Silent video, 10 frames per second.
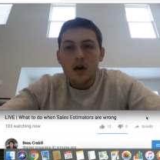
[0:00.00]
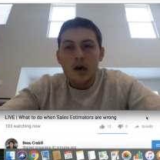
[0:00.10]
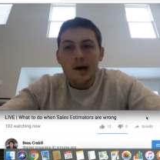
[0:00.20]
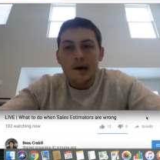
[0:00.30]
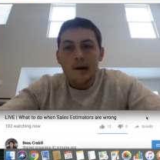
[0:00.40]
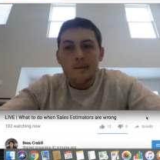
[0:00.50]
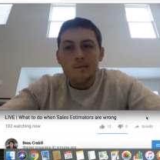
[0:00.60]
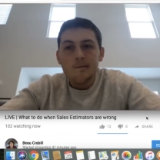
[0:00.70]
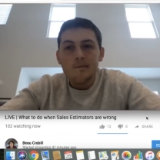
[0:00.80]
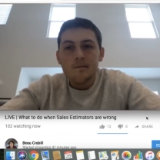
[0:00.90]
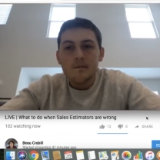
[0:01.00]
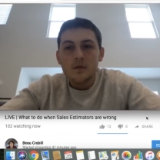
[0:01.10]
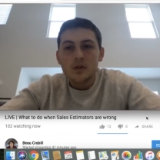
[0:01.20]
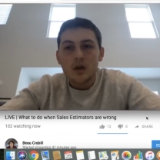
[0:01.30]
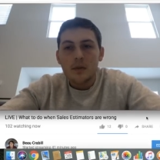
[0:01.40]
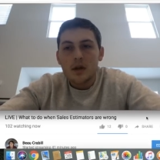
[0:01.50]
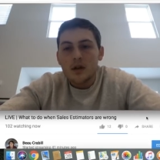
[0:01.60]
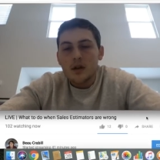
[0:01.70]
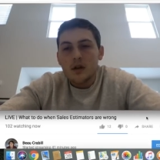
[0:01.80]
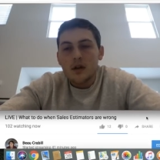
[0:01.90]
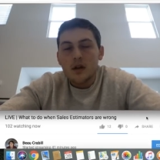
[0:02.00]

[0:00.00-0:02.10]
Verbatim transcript: So, I mean,